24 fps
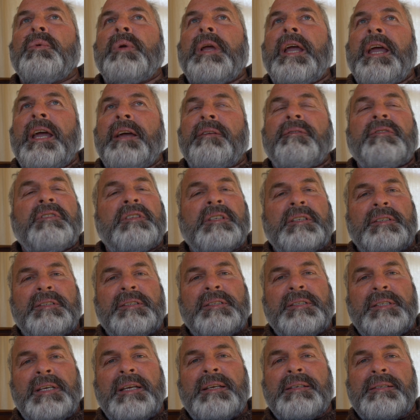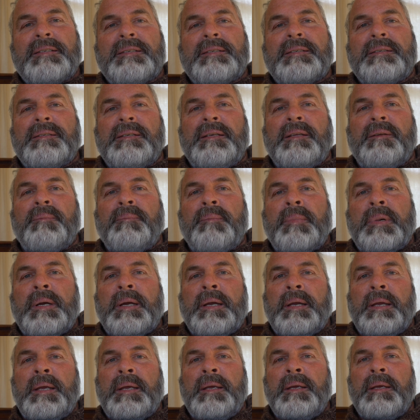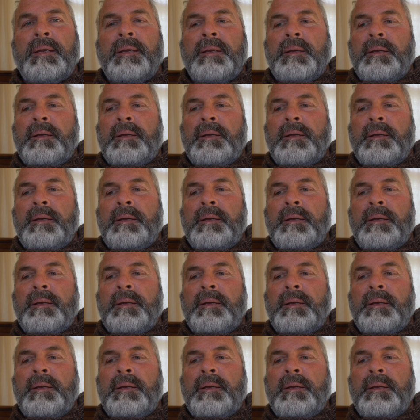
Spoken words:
have success in my